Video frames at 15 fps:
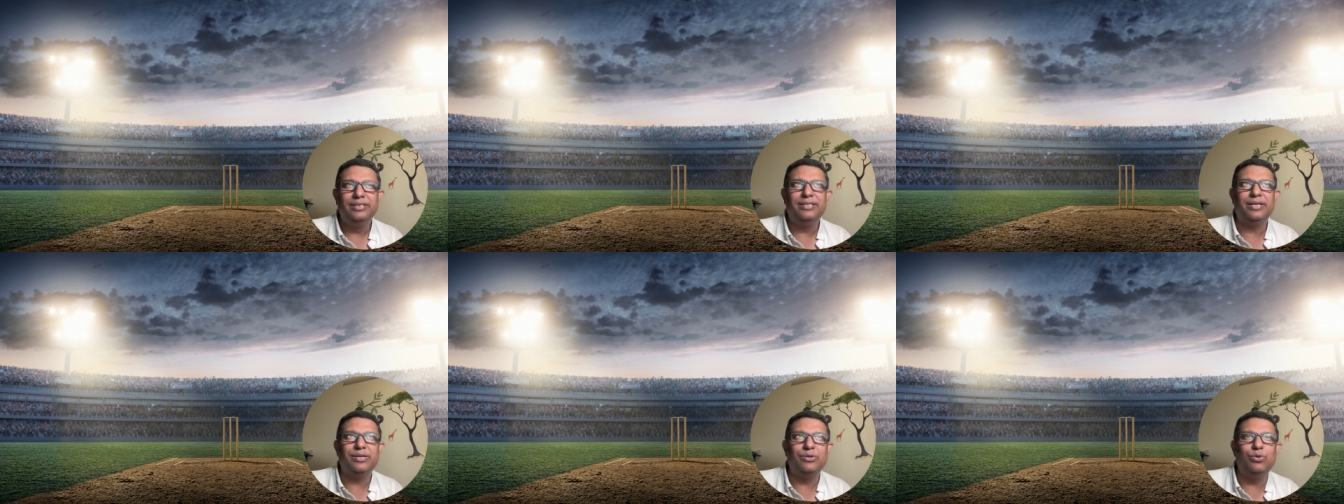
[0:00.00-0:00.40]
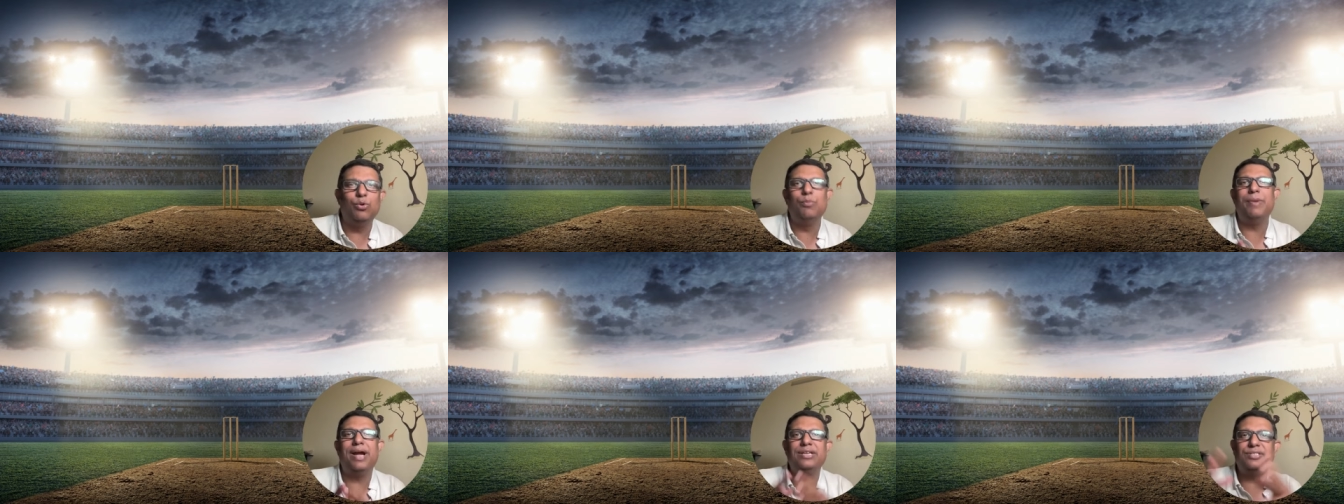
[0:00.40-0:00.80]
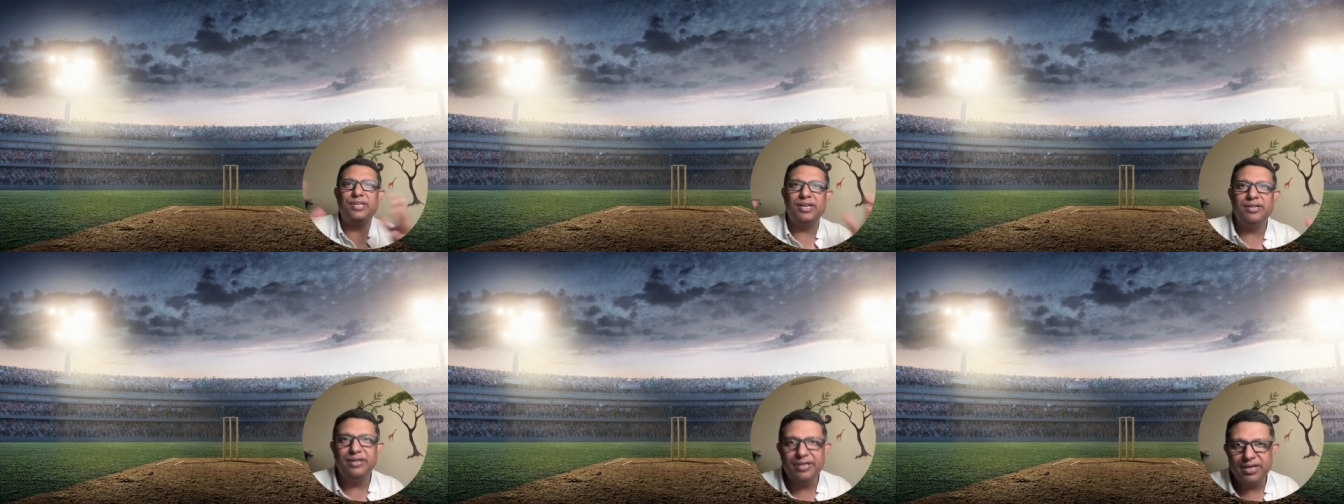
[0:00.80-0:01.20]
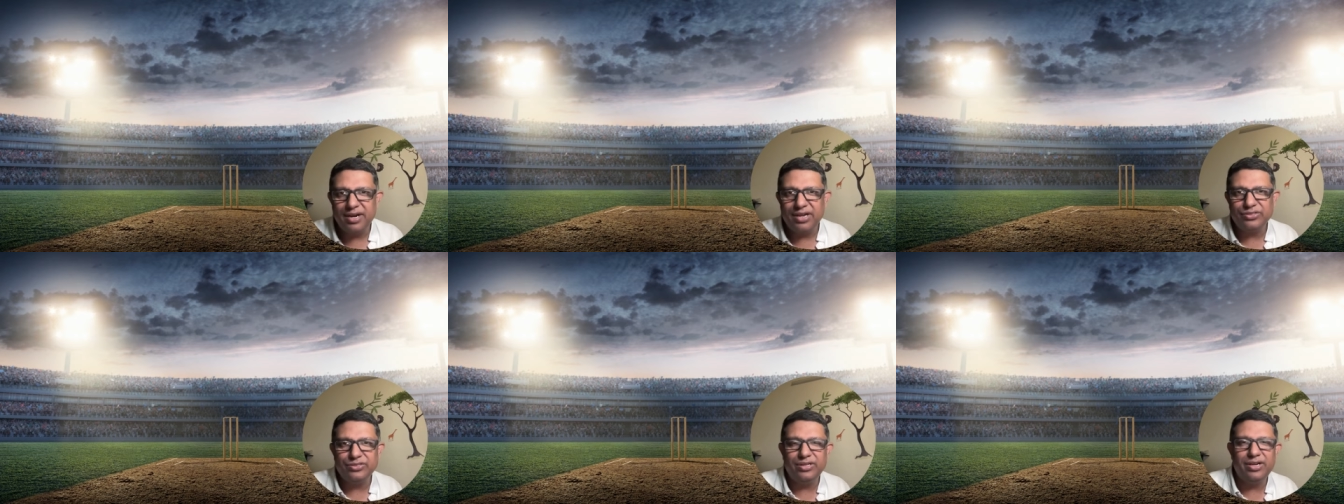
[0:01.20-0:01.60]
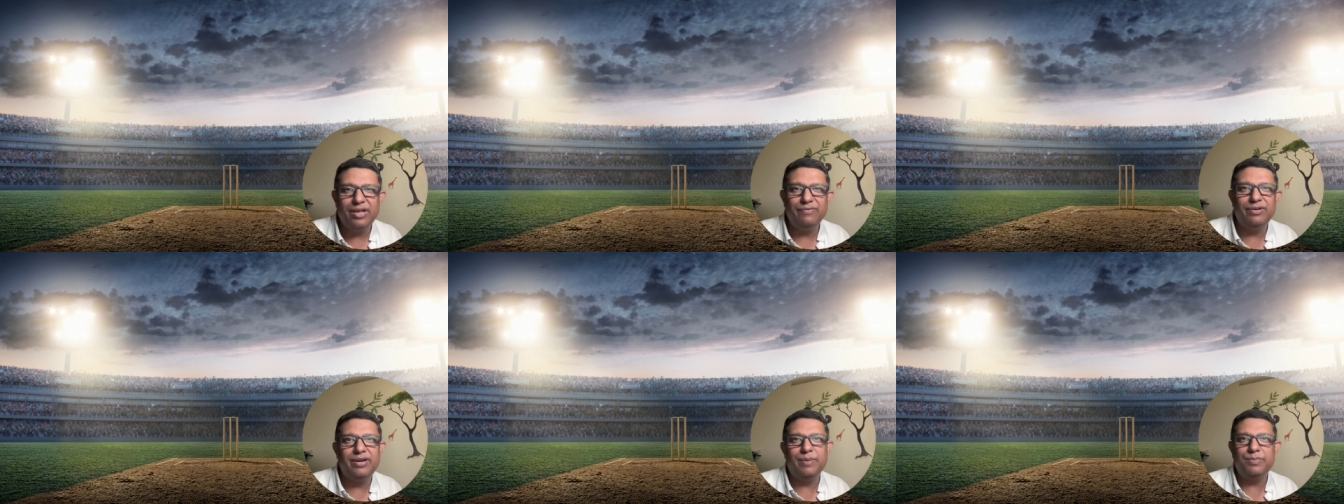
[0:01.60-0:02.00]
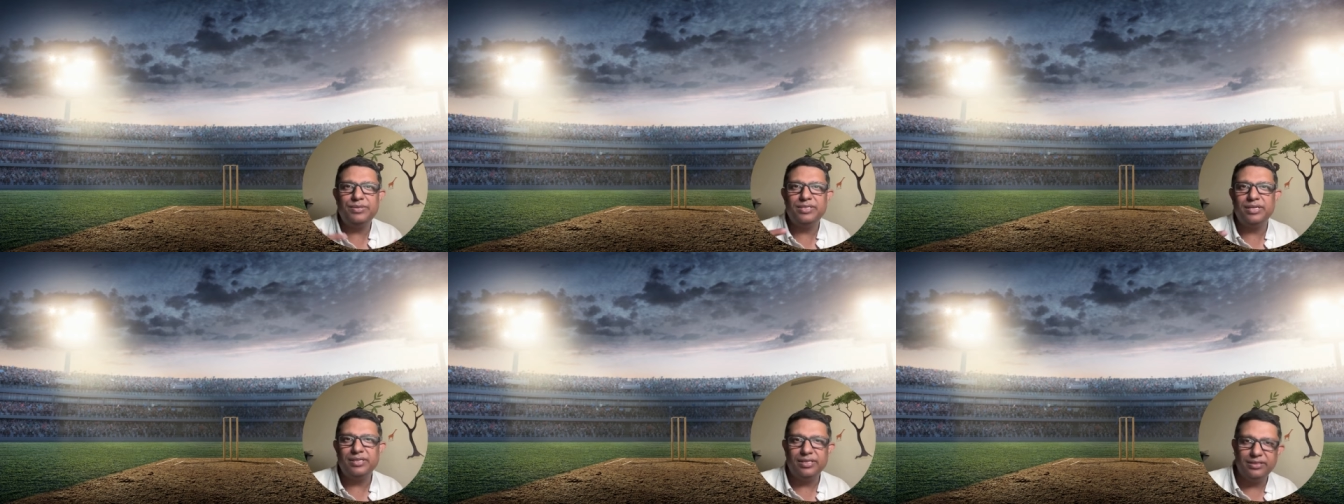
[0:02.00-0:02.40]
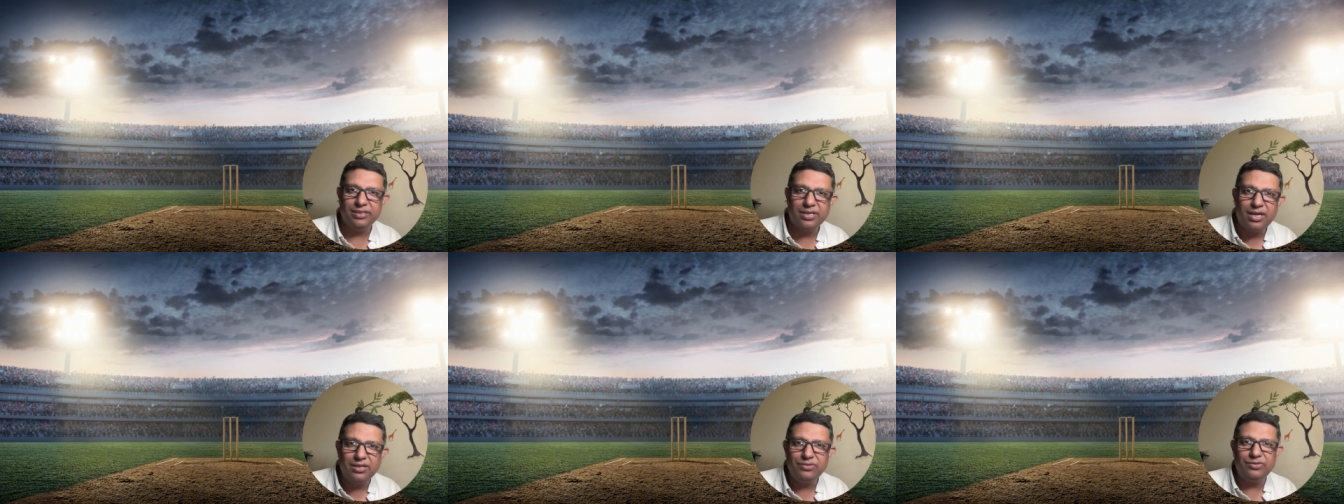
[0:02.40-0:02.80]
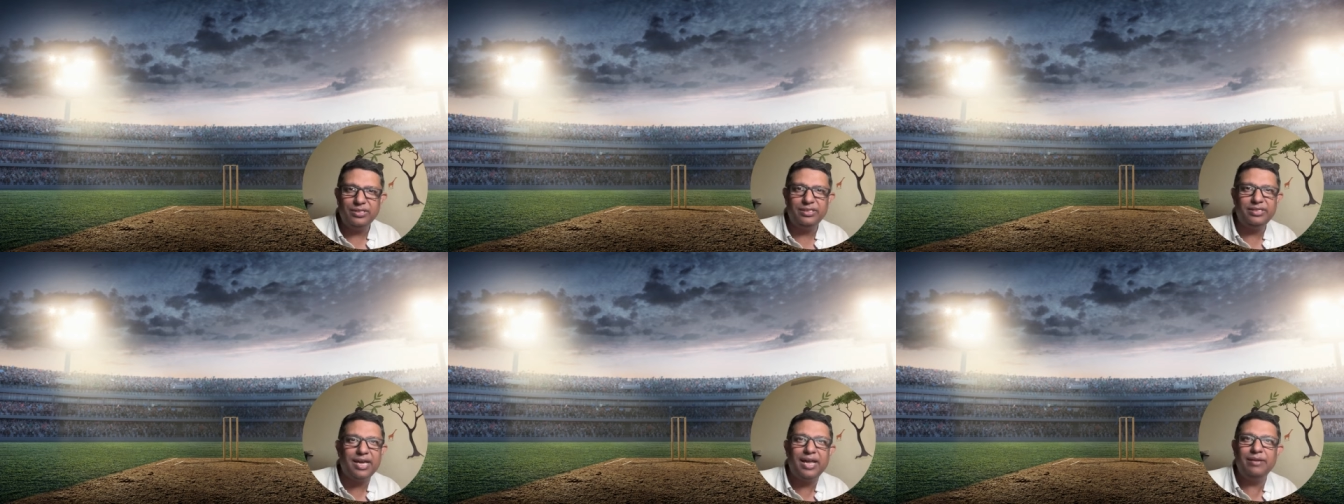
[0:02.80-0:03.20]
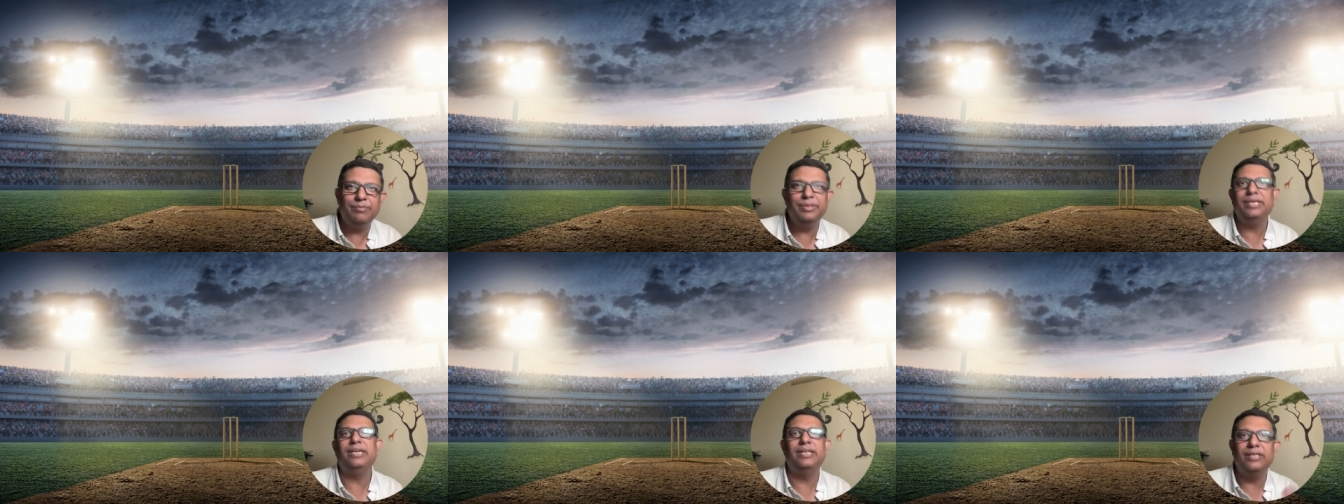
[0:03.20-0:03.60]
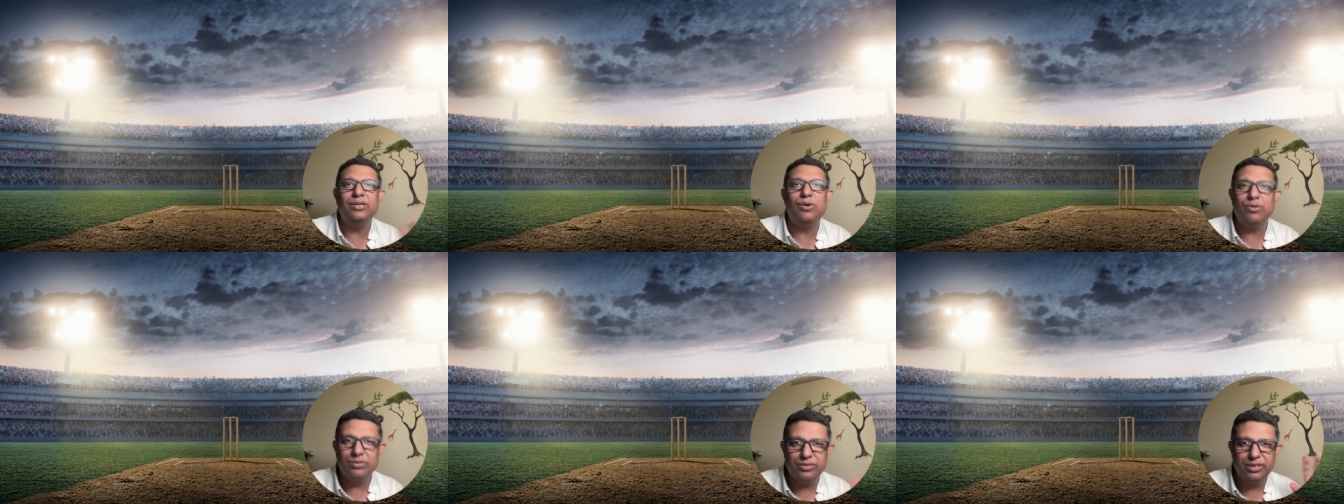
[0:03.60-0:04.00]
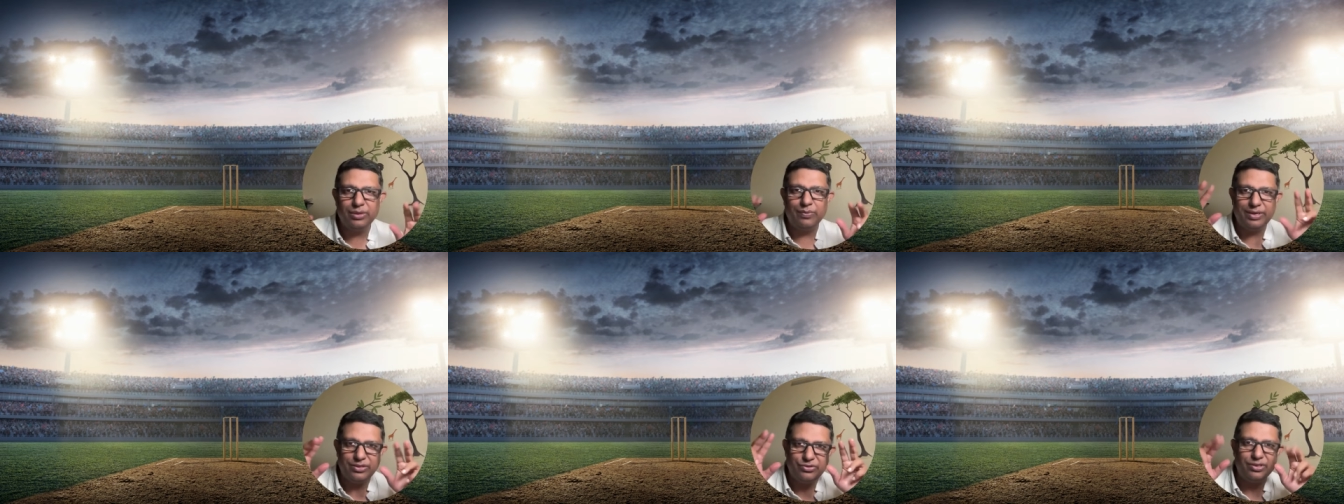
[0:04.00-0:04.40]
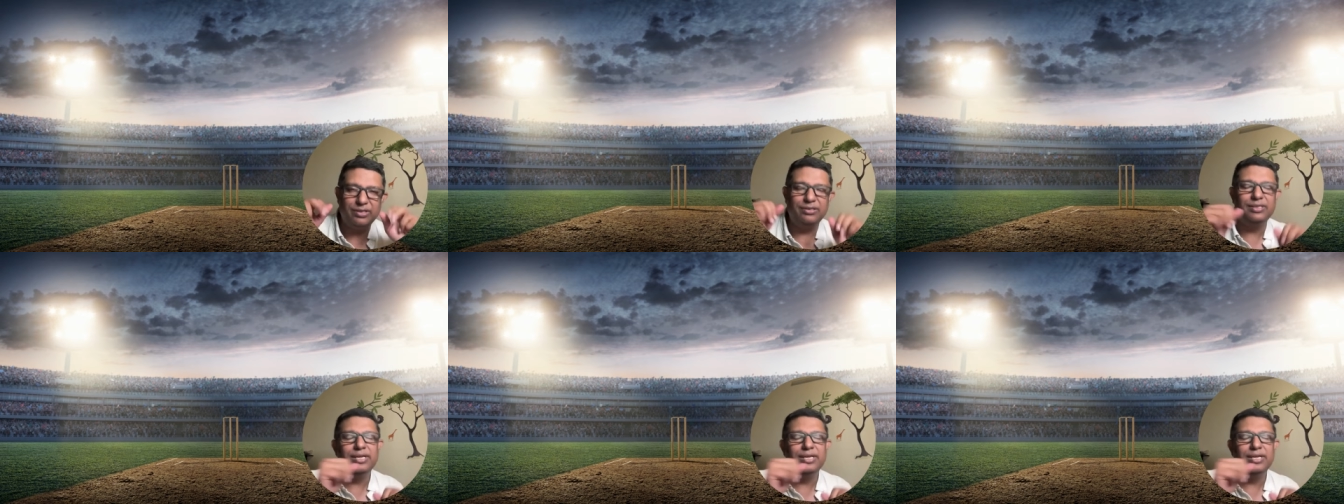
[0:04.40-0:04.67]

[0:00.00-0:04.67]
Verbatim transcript: that no match at an international level representing the country can be inconsequential.